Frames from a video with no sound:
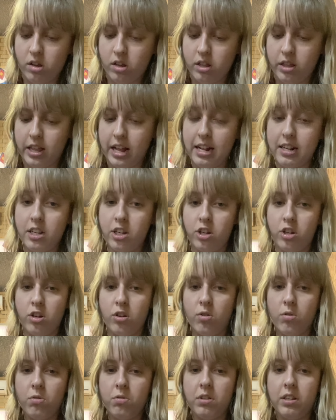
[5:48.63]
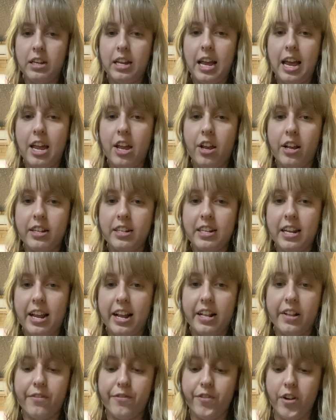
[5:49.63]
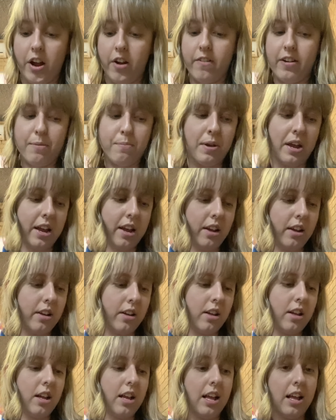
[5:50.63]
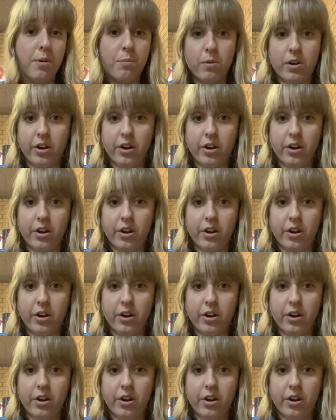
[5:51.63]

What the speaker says: That's still, see how you can see it's very pink. We're